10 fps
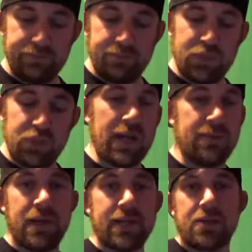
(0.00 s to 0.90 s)
so I,
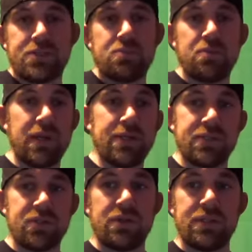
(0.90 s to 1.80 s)
my customer base
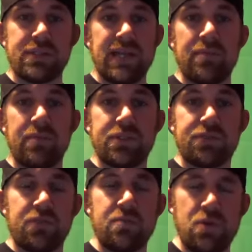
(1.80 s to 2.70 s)
is already
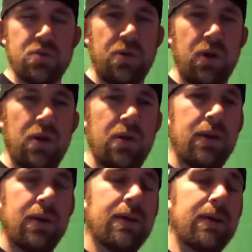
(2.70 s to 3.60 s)
established for the most part.
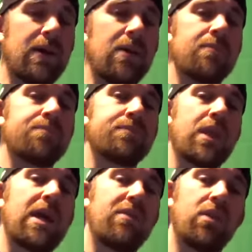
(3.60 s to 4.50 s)
Um,
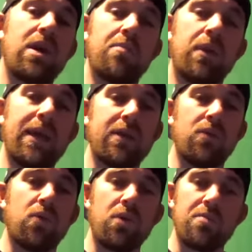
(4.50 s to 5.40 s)
I have a lot of blanket order